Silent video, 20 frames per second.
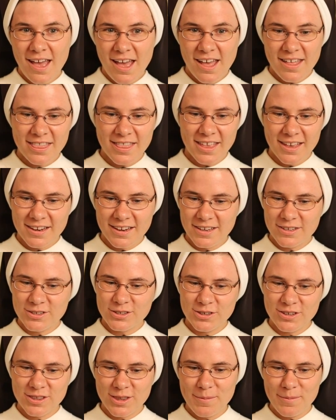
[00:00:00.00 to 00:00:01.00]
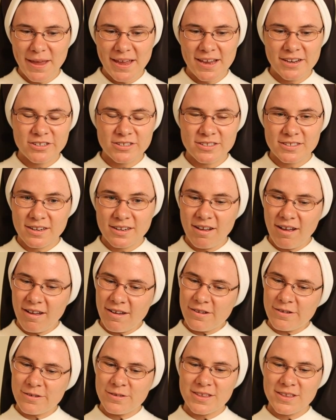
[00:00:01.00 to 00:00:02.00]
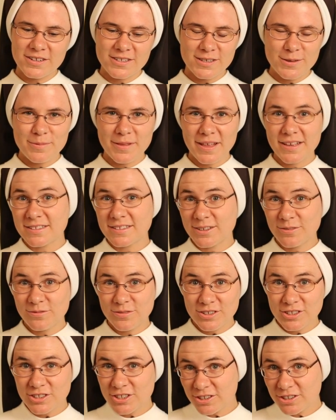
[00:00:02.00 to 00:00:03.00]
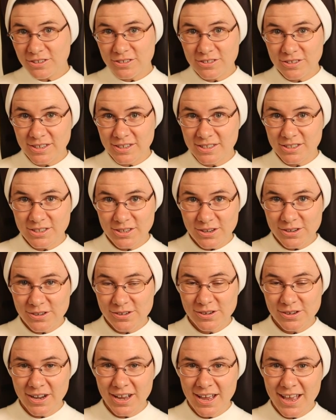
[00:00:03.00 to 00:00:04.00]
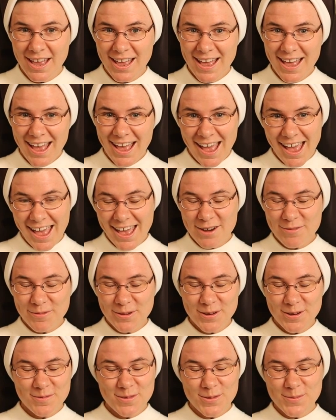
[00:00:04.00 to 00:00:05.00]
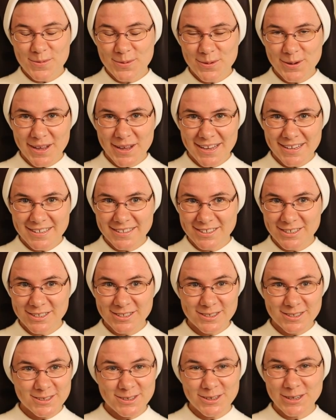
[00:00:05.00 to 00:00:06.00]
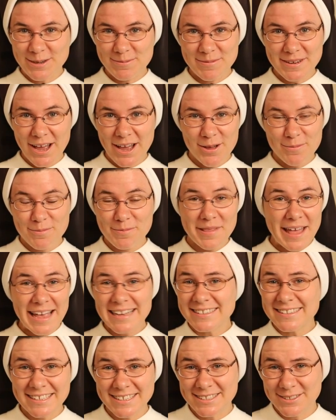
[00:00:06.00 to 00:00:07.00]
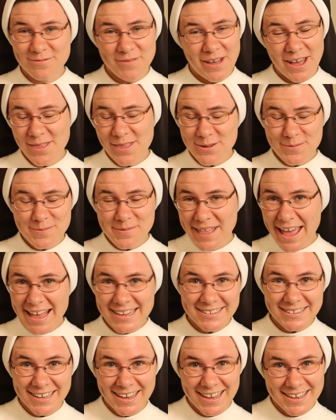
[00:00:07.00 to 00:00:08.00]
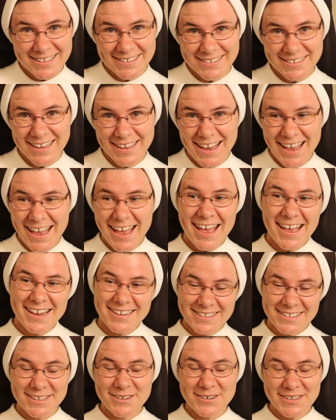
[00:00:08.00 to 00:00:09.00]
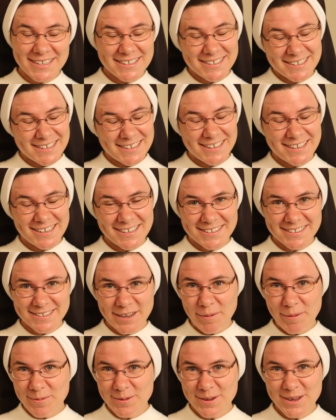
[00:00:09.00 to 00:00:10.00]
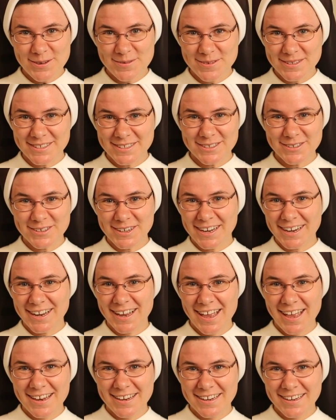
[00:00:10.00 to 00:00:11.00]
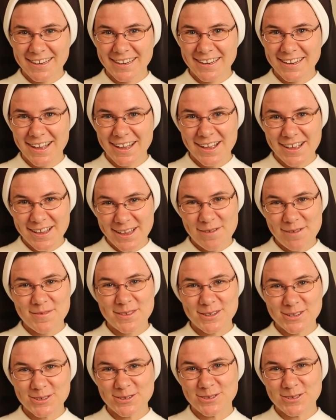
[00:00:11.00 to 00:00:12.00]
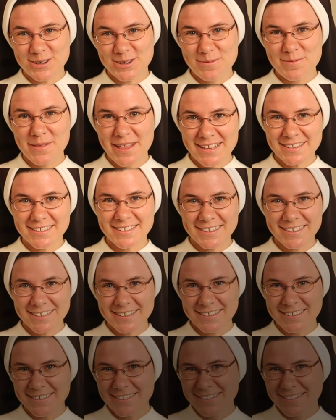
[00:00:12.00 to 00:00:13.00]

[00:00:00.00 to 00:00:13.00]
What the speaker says: And then he turned the page and said, "Oh, there's a blessing for children too." And one of the boys just screamed out, "Bless us, Father, bless us." And so he did. He stopped what he was doing and he gave the children a blessing.